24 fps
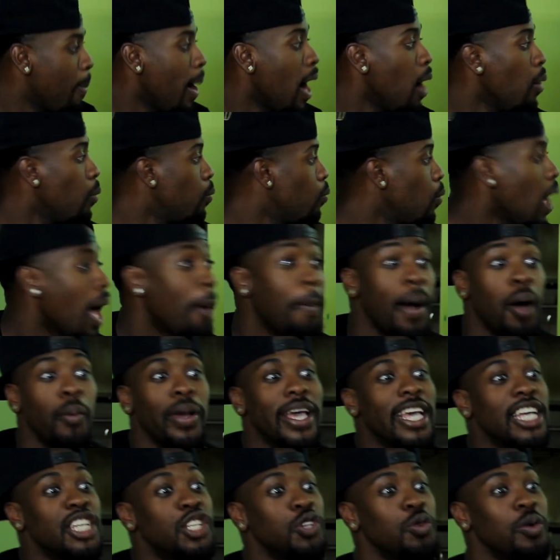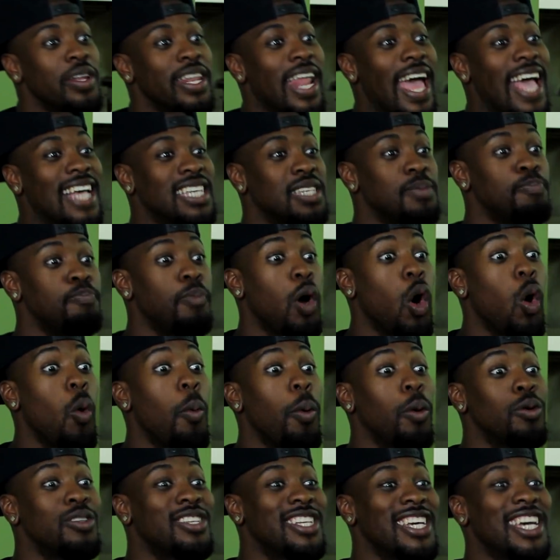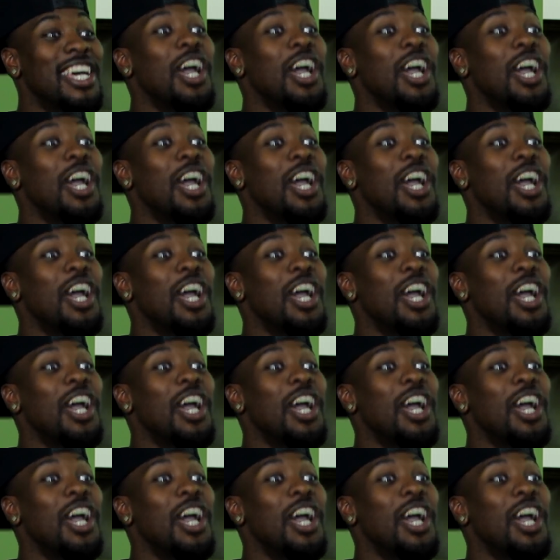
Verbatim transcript: about how about we get you a nice mobile to